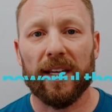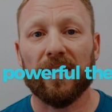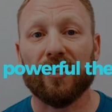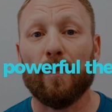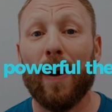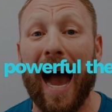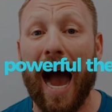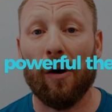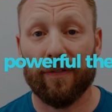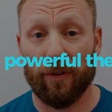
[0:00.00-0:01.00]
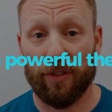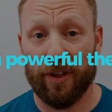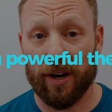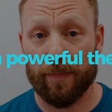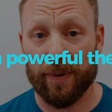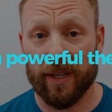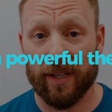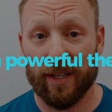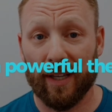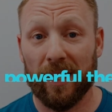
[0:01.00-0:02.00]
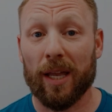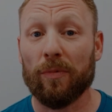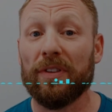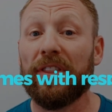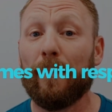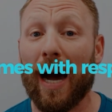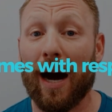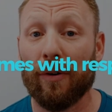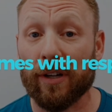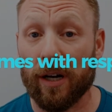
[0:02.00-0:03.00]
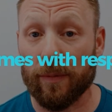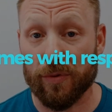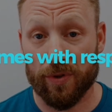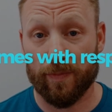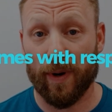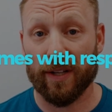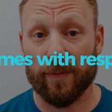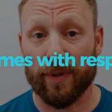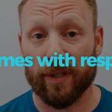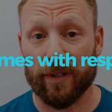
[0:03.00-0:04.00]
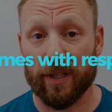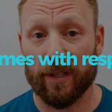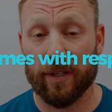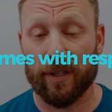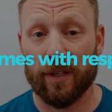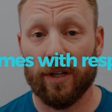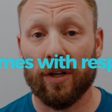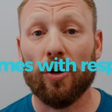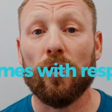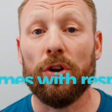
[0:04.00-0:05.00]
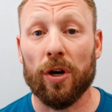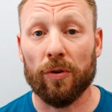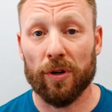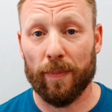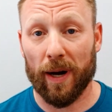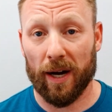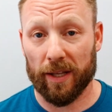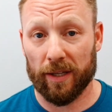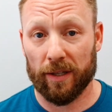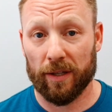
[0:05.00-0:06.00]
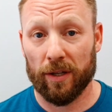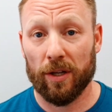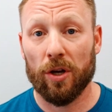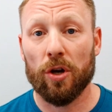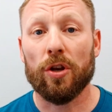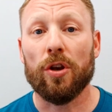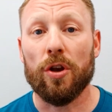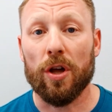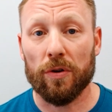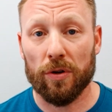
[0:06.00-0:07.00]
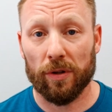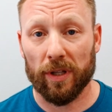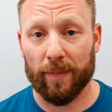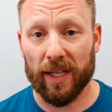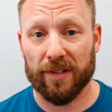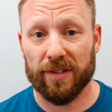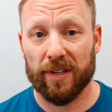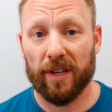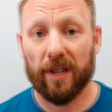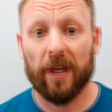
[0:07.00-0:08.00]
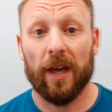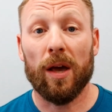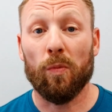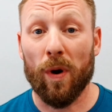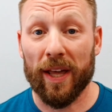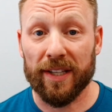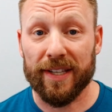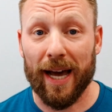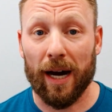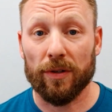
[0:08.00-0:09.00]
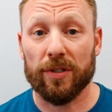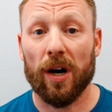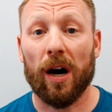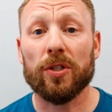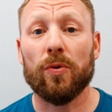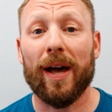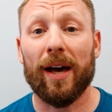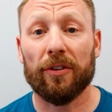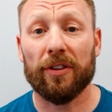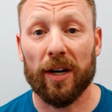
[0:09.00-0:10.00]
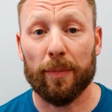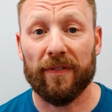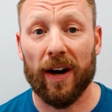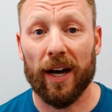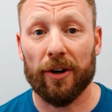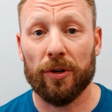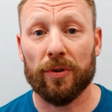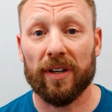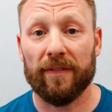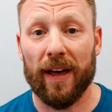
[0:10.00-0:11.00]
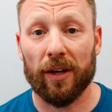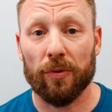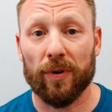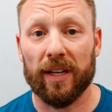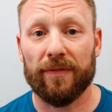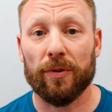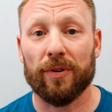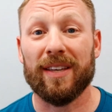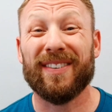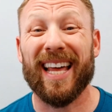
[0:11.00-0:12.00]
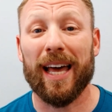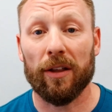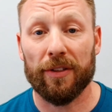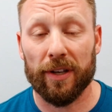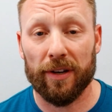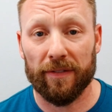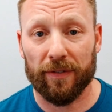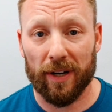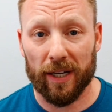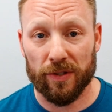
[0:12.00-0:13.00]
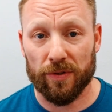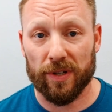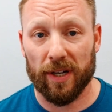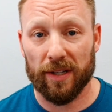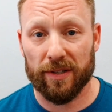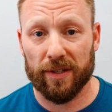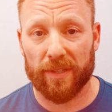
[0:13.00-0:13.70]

It's a powerful therapy, and with that power comes responsibility. Know your body, know your limits, and when in doubt, talk to a healthcare provider who can evaluate if you're even healthy enough for exercise.